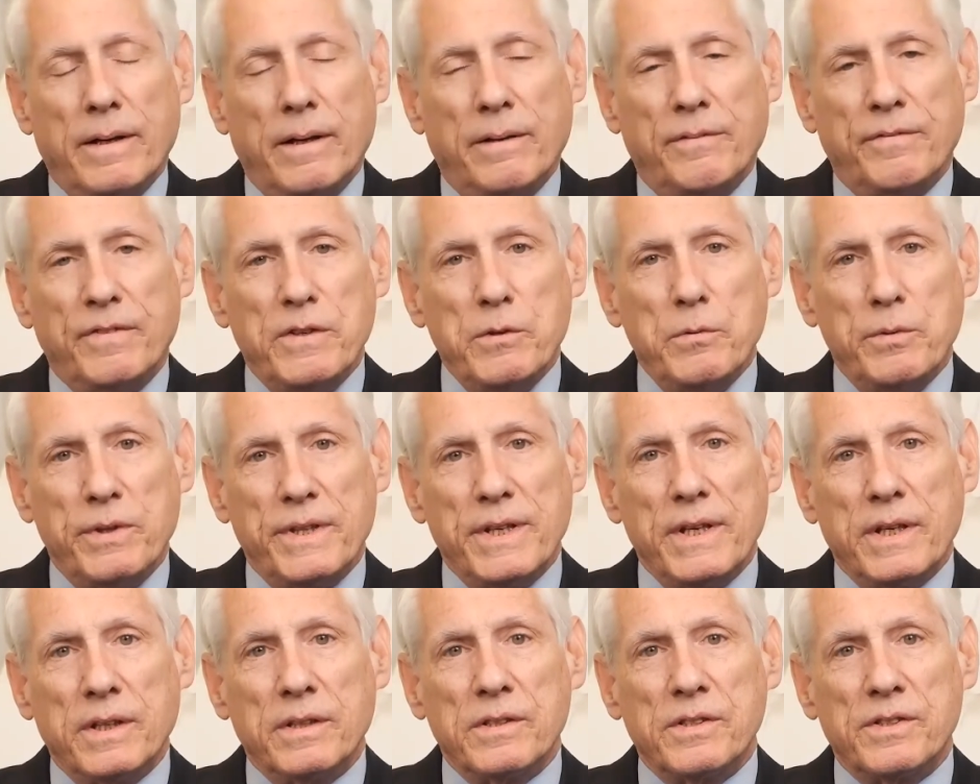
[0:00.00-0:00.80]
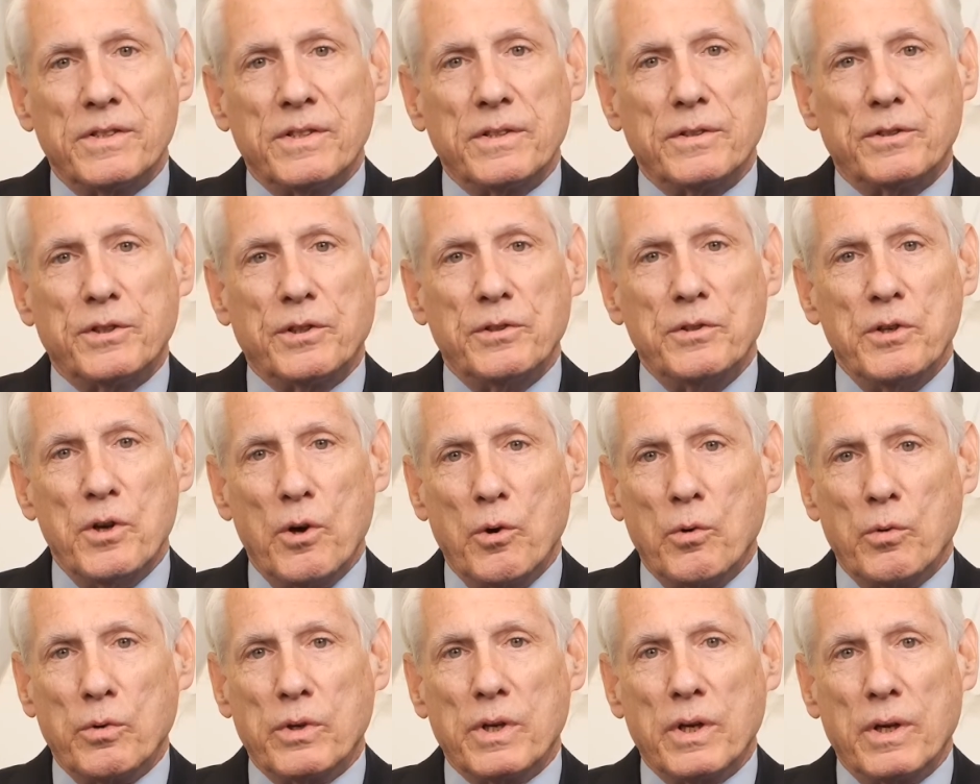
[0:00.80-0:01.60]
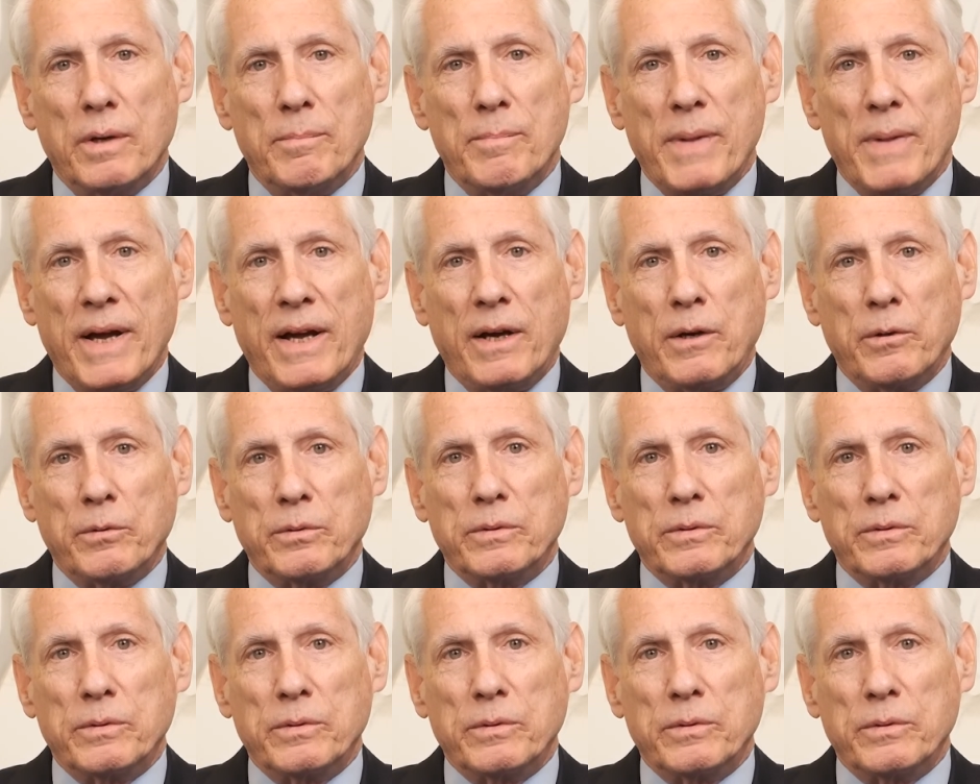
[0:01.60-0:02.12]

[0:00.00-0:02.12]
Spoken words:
A few things to note about